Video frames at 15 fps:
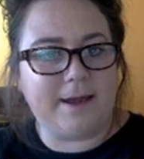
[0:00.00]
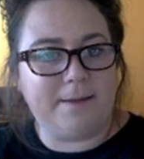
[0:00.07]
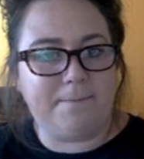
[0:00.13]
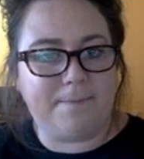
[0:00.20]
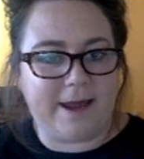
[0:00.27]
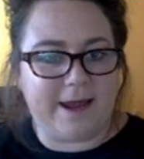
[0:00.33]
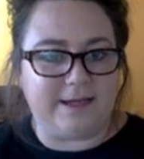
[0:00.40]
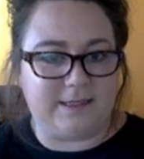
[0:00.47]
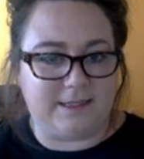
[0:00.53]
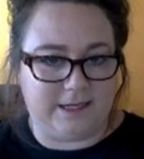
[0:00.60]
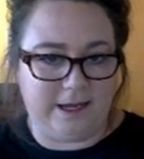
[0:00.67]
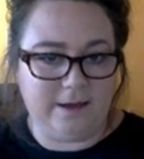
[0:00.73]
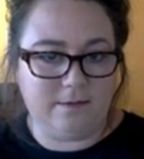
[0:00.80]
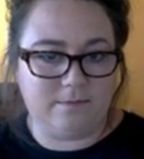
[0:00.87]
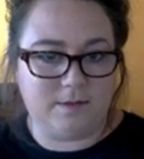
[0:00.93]
and paste
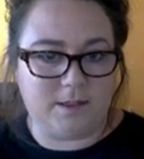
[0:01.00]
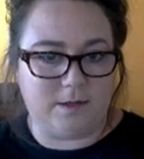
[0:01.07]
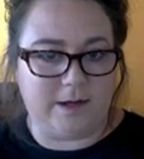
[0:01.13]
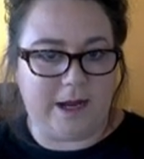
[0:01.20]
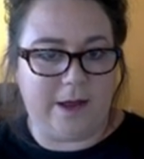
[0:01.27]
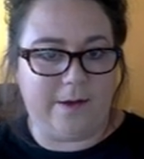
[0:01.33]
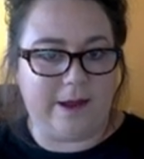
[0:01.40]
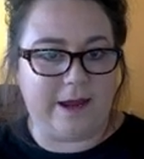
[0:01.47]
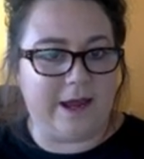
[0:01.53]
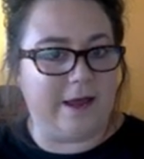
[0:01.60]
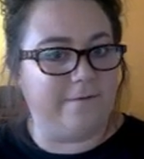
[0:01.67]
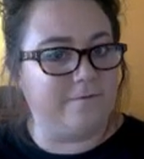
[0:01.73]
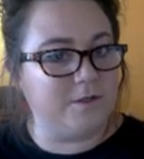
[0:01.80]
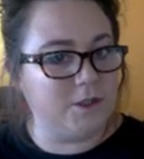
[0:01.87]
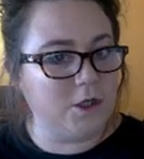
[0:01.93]
it, so now I
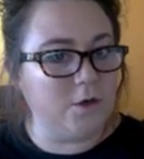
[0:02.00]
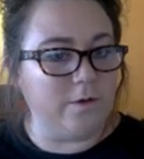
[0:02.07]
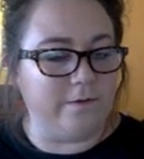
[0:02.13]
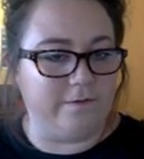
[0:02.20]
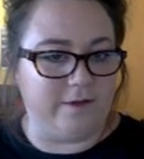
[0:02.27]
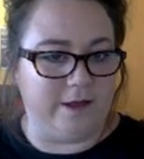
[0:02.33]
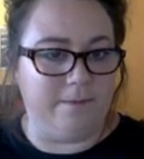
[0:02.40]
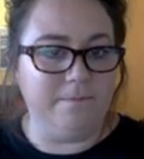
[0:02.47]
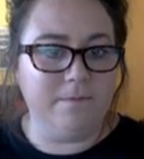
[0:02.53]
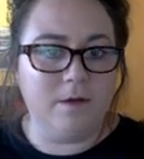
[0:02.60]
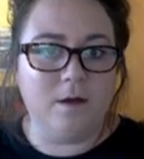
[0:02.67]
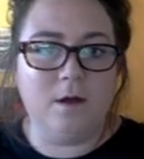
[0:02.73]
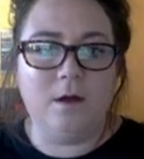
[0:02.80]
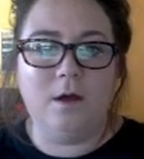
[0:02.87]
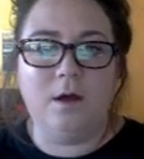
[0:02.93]
have 2 of them,
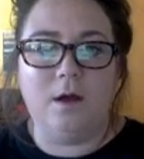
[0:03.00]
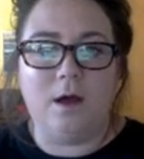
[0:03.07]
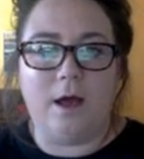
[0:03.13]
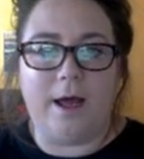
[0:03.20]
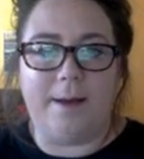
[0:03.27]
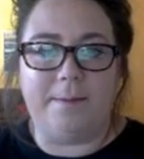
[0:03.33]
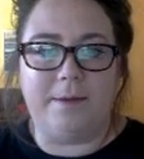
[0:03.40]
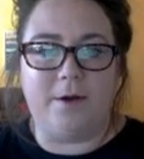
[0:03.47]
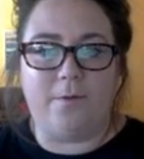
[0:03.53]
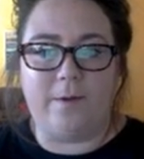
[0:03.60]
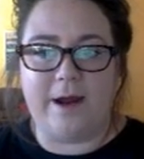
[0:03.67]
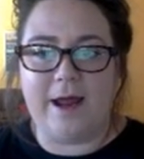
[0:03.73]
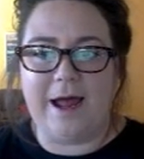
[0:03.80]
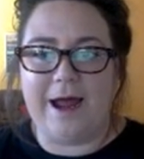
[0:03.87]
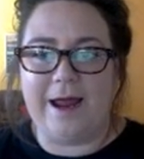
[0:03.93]
I'm going to
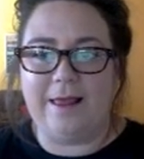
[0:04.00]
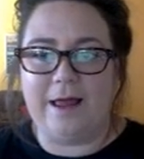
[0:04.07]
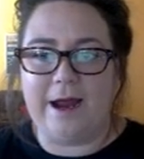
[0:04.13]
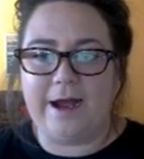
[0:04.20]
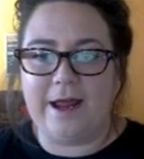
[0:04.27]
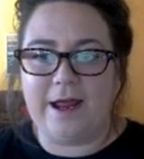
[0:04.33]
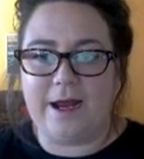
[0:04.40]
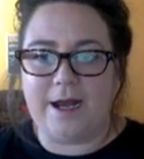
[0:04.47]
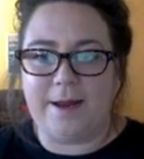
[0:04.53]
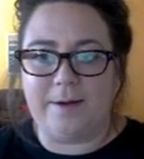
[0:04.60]
re-highlight it, and I'm